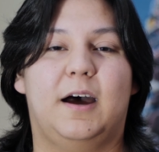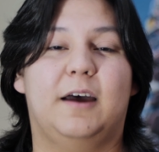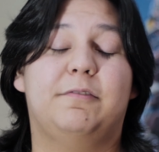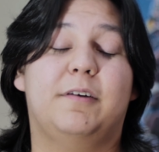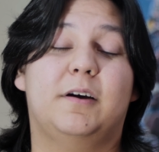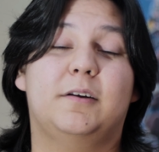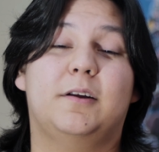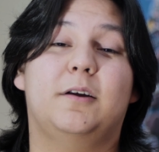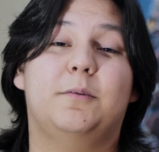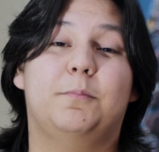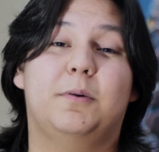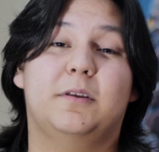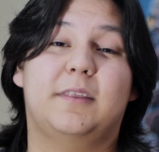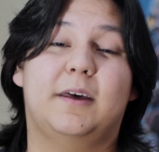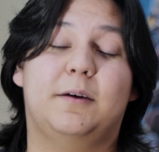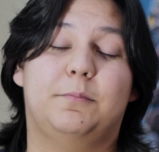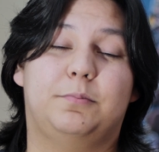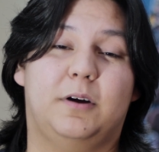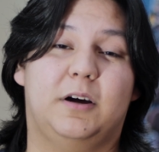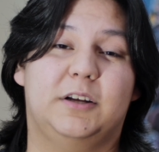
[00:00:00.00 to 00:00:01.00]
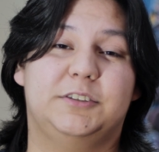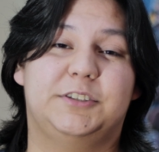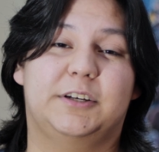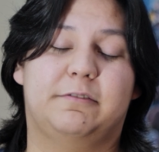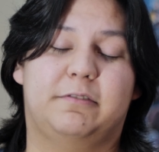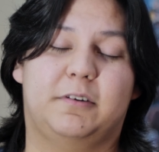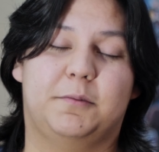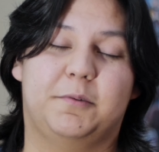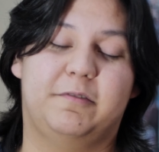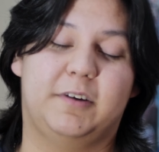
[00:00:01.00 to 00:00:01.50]
I found out about that
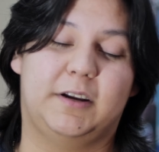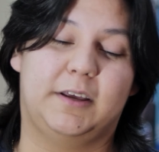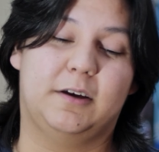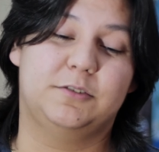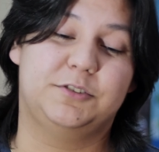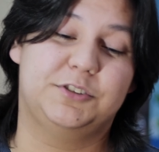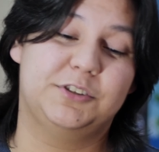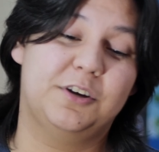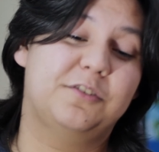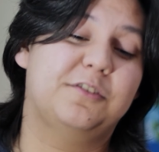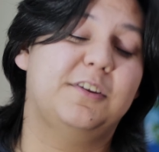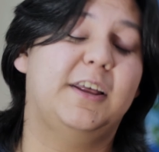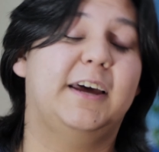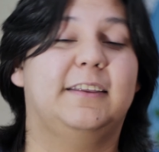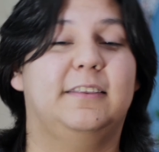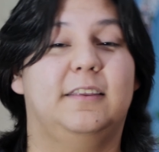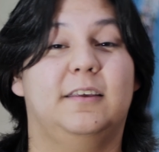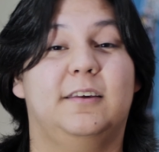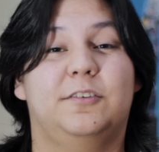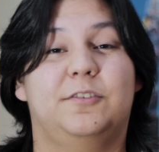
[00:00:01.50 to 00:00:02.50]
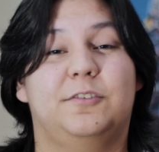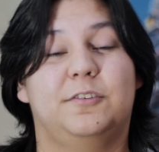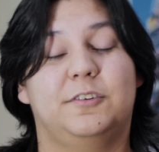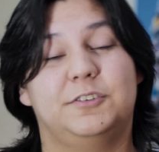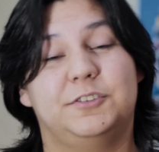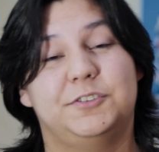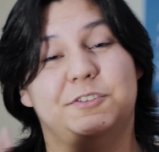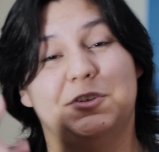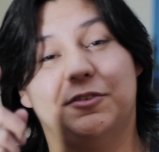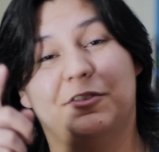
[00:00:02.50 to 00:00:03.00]
project from a video just like this,
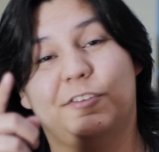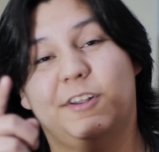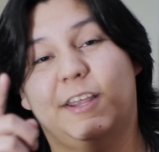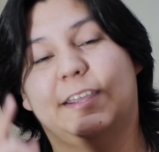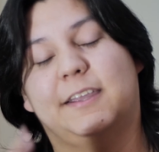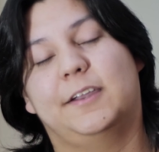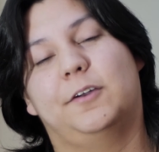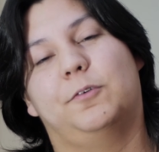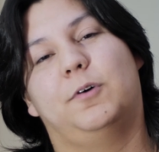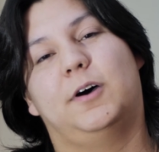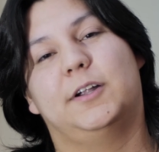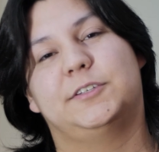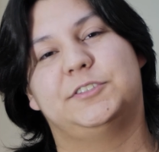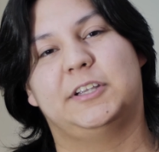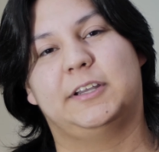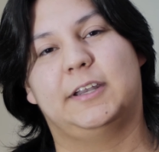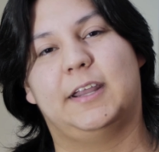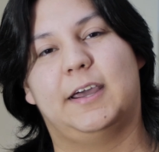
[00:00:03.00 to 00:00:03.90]
just like you're watching